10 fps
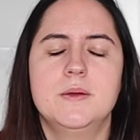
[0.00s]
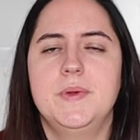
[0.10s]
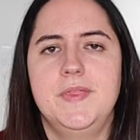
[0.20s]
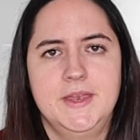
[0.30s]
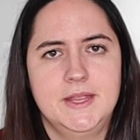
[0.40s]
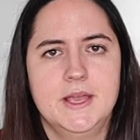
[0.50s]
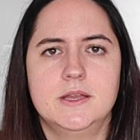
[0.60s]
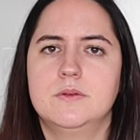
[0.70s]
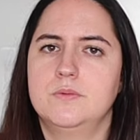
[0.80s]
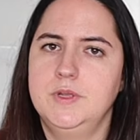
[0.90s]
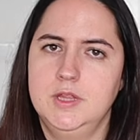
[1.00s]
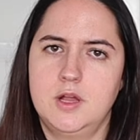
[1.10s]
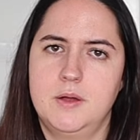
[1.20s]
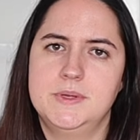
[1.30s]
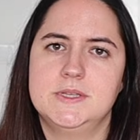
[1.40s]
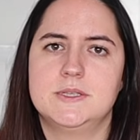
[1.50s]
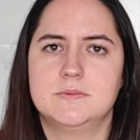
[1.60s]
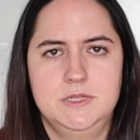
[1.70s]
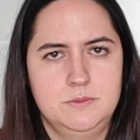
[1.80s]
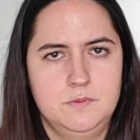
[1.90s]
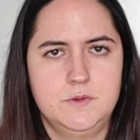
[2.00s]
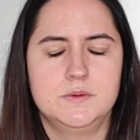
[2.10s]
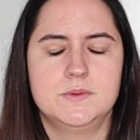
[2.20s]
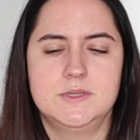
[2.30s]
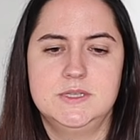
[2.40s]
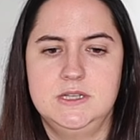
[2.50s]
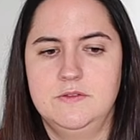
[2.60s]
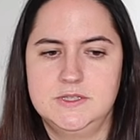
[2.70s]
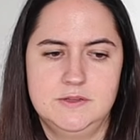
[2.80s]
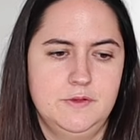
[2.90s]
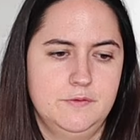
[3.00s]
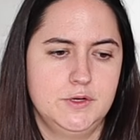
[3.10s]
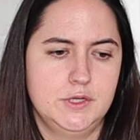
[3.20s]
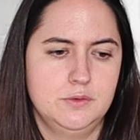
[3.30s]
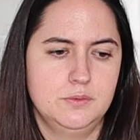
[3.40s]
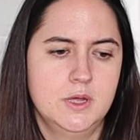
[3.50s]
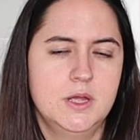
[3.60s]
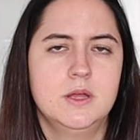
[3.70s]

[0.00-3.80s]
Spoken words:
But then again, read the comments, read the reviews, see if it's a fit for you.